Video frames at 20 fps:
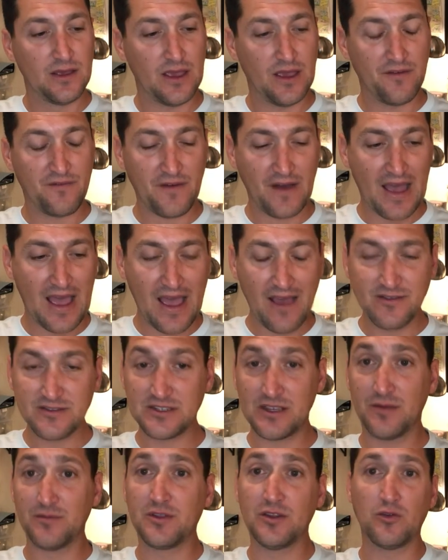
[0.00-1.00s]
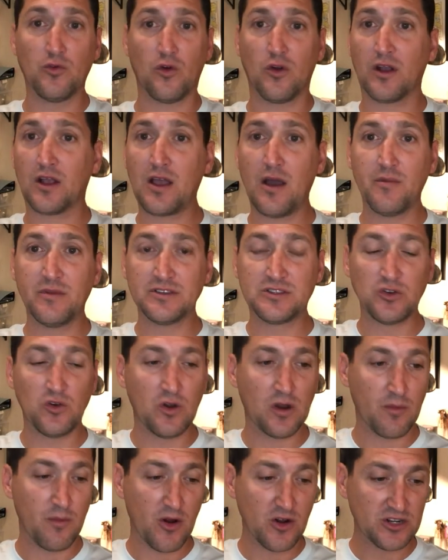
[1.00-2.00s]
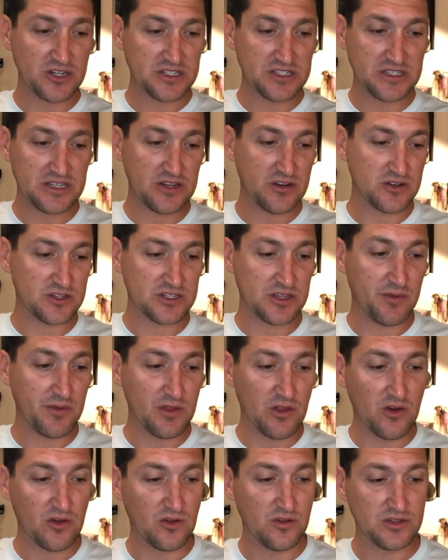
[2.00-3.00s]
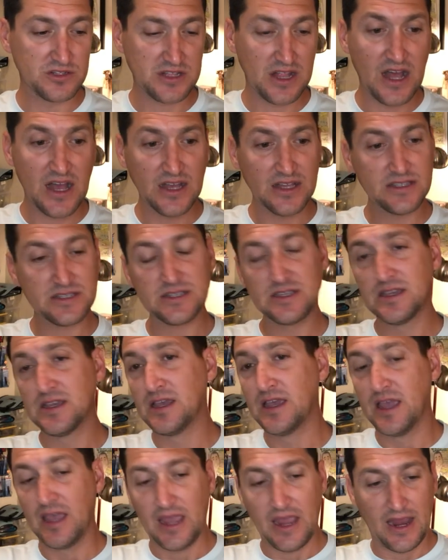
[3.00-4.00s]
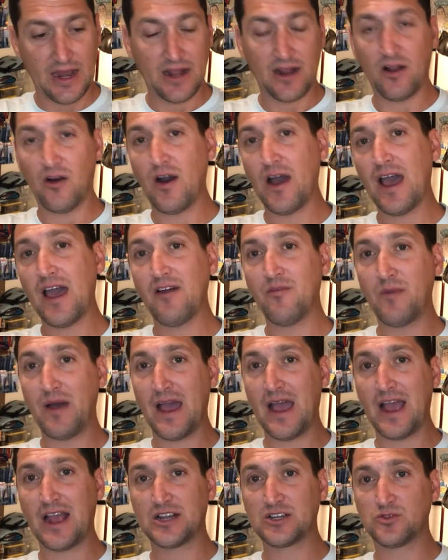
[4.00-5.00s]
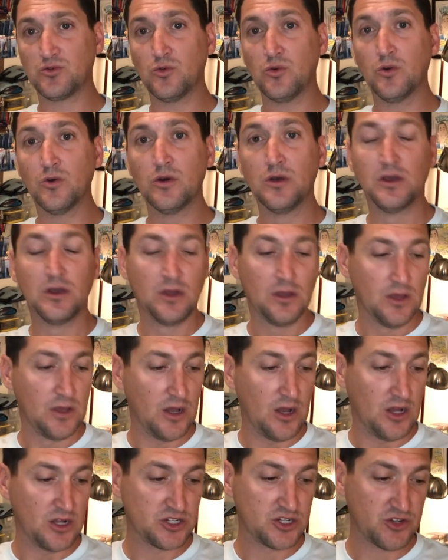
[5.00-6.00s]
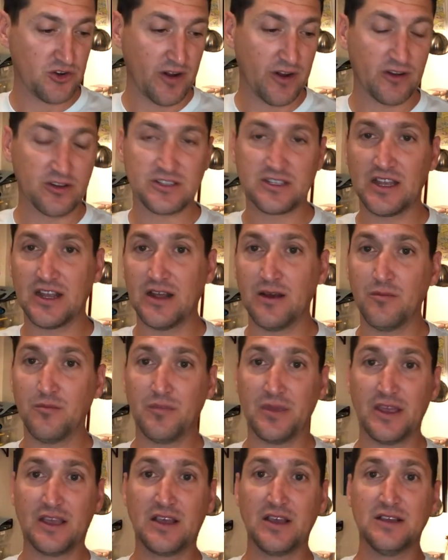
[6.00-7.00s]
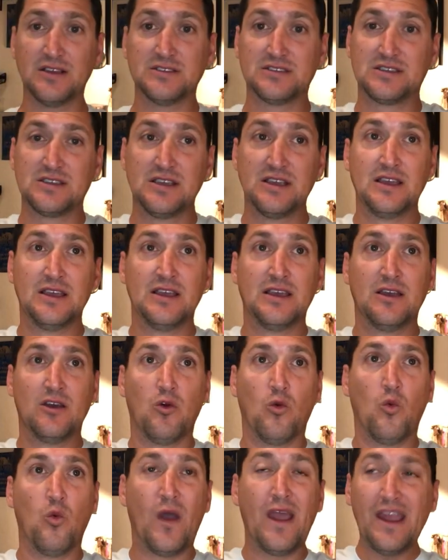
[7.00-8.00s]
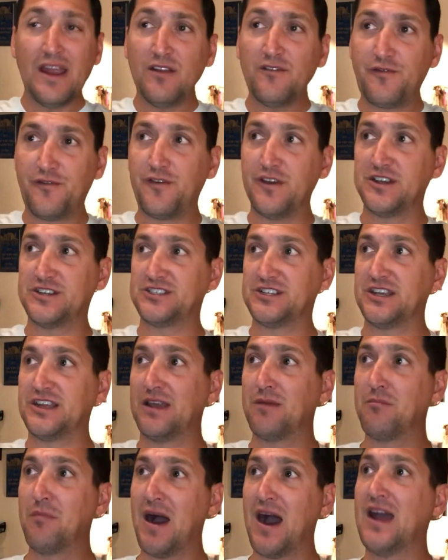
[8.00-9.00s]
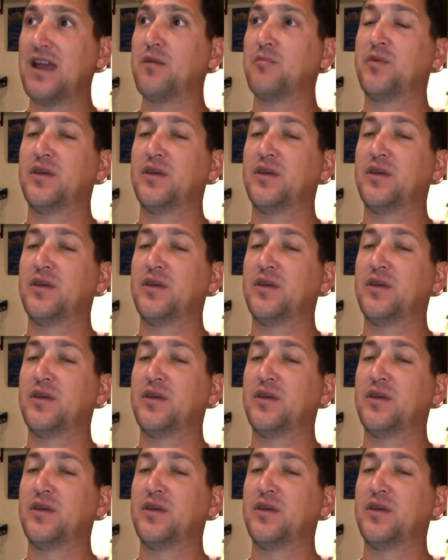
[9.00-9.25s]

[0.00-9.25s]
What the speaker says: if I have something or come into an emergency or something along those lines, and then I'll have my actual stringer set up. Because wade fishing, in my